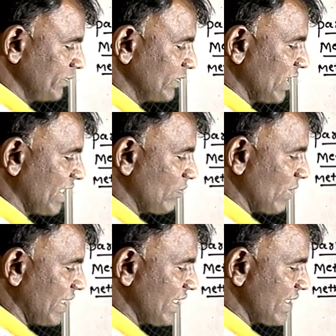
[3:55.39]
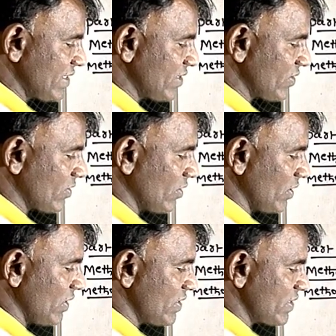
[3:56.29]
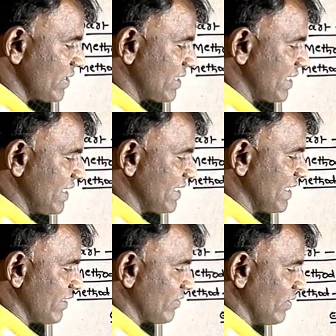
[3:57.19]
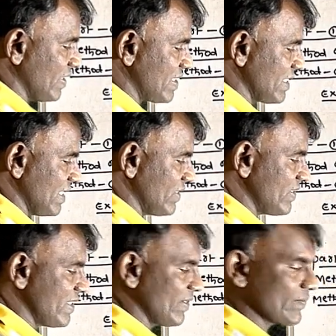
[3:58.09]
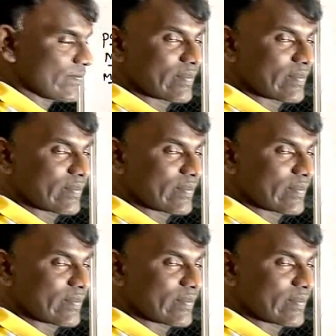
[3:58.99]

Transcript: Then minus cos t. Then constant c.